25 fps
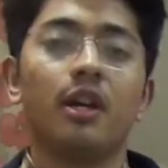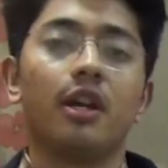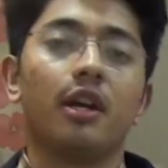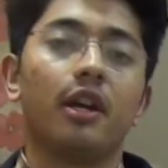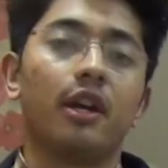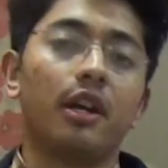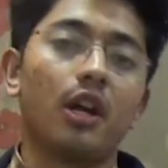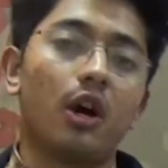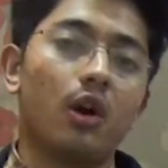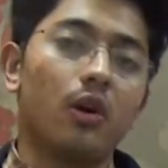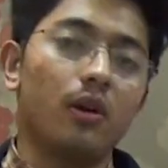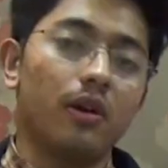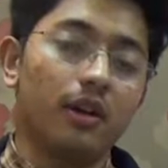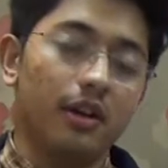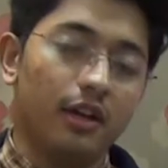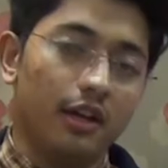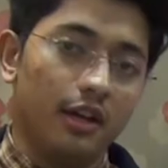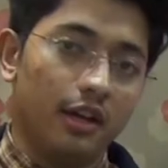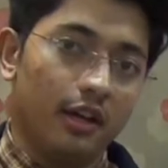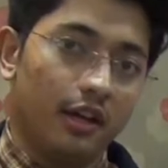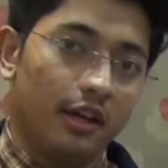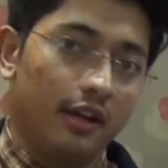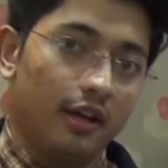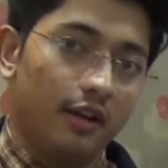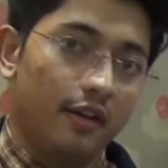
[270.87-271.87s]
Now,
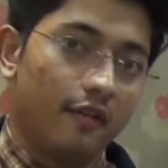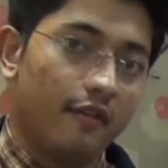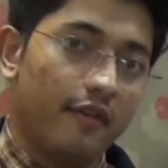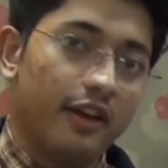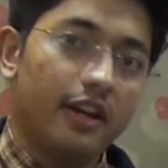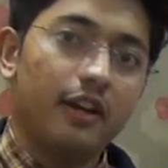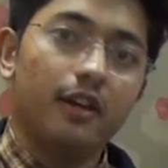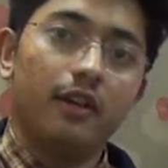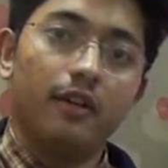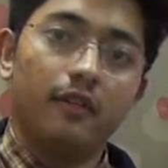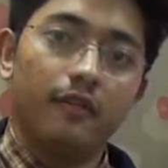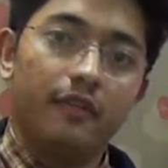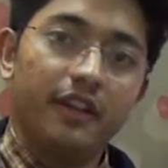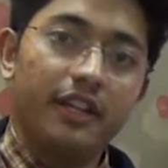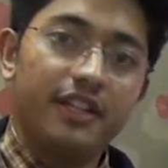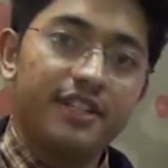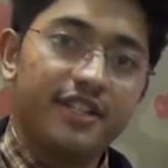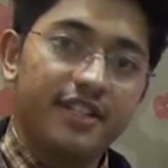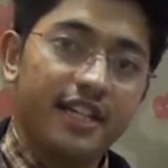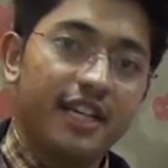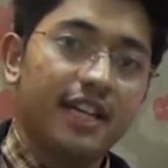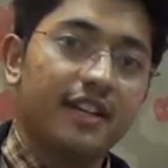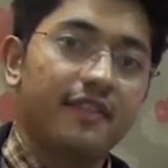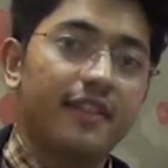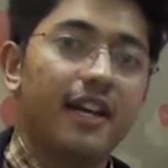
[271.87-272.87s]
when we
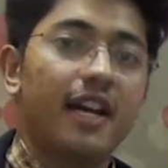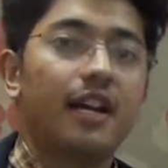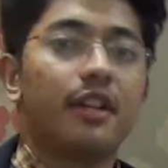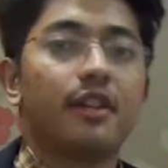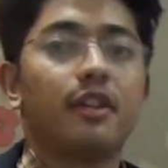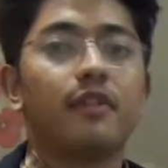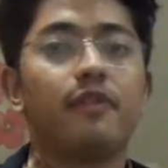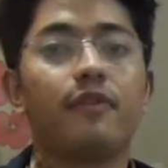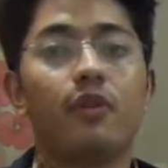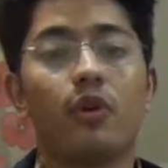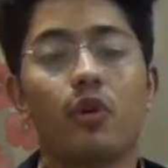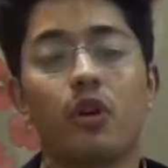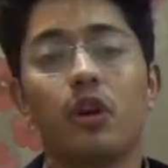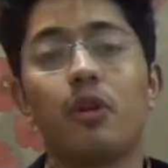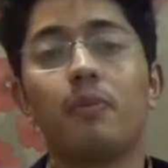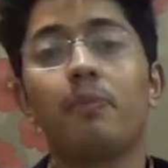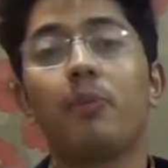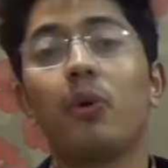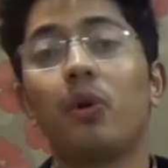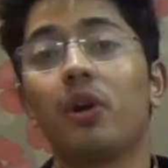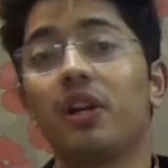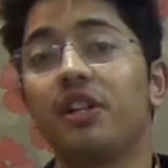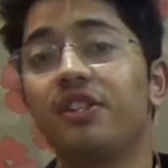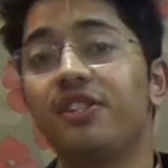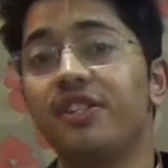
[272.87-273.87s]
say that the foreign
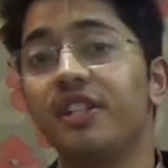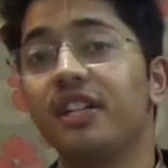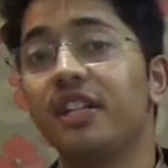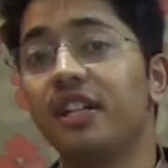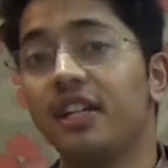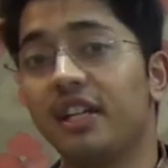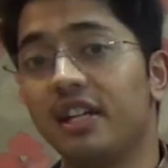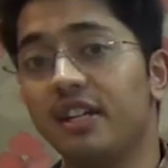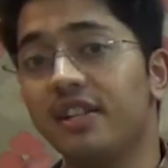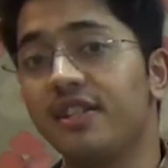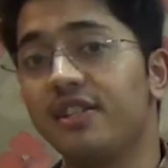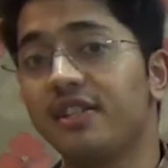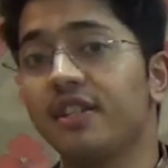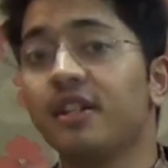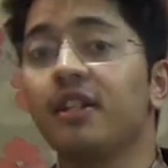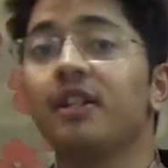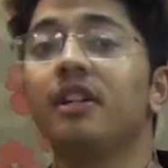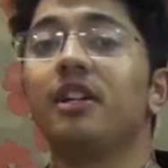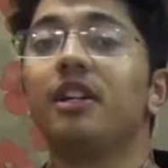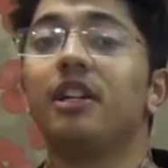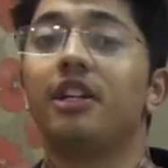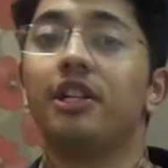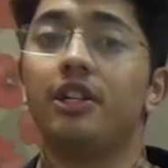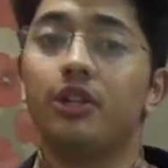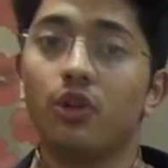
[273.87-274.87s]
policy is
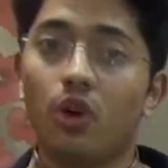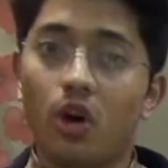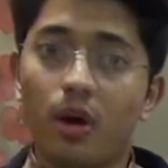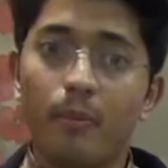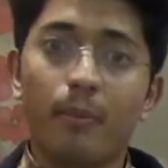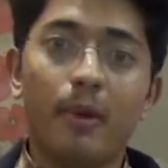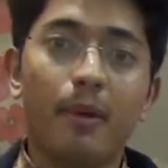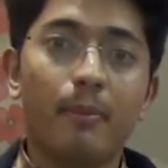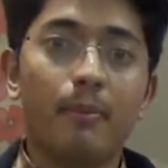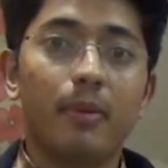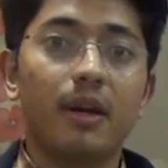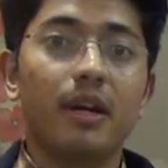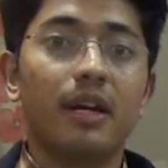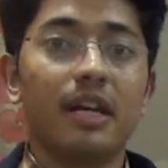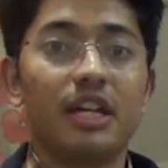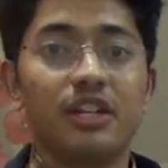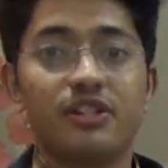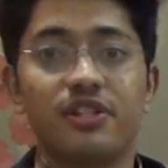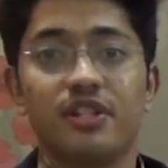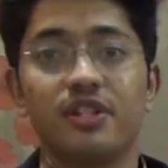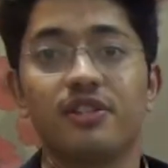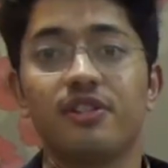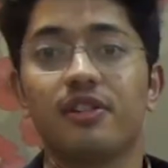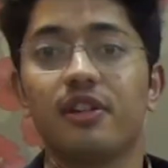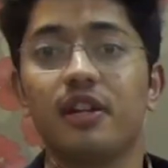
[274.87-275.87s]
your member
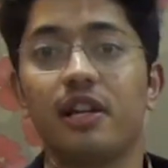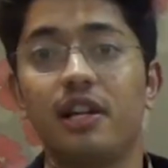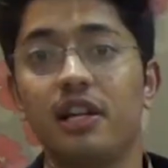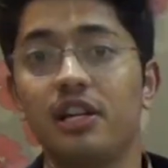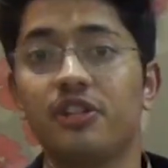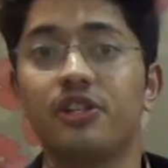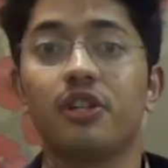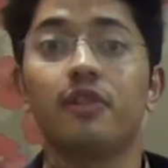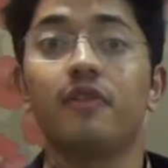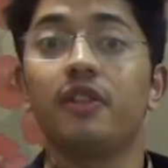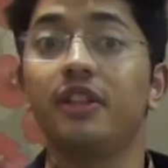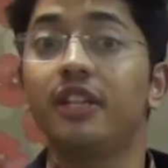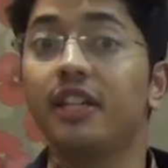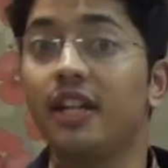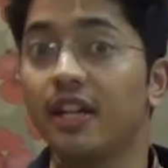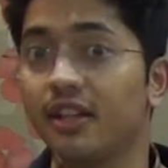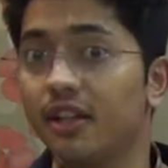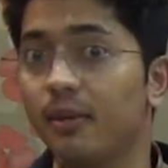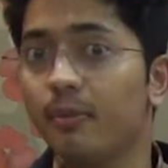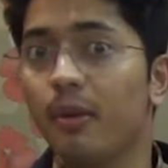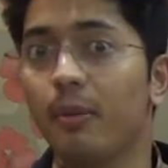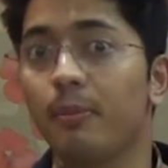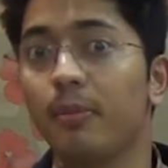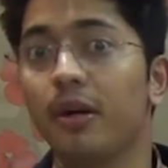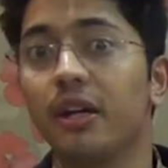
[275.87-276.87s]
nation's relation with the
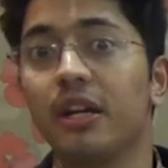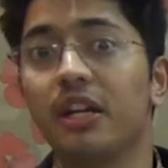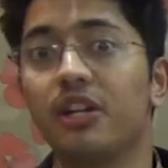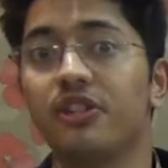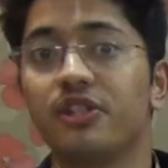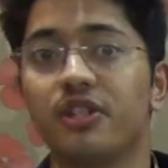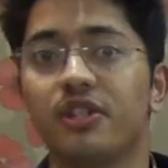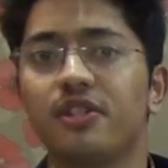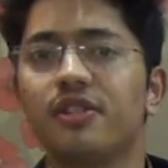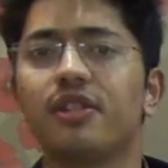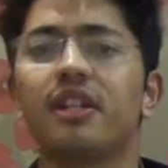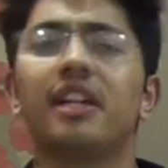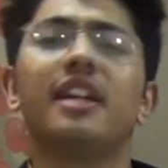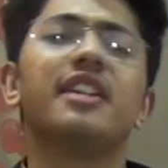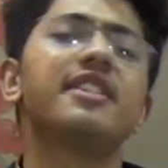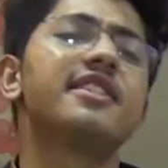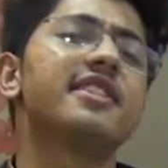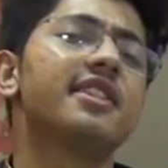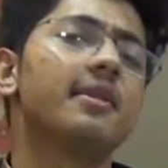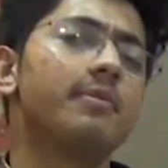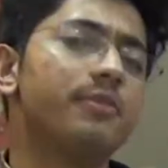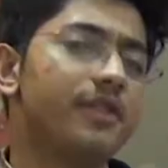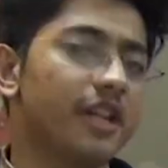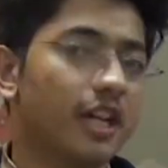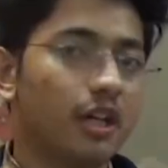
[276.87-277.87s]
other member nations, it's
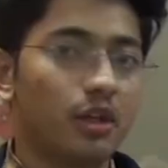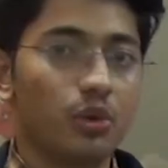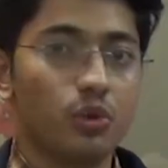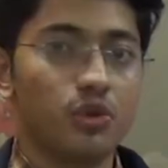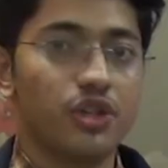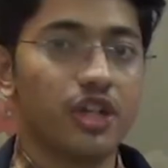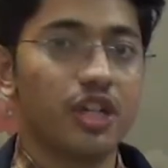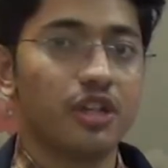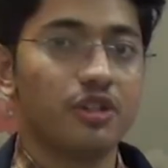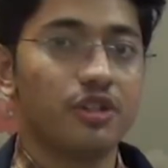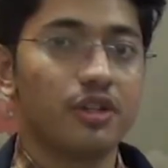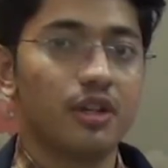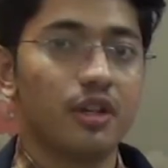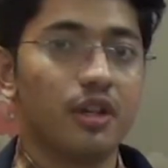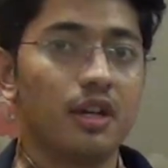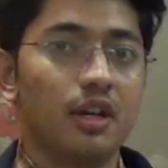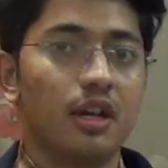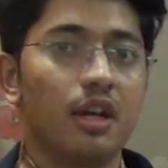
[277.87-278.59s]
subject to change.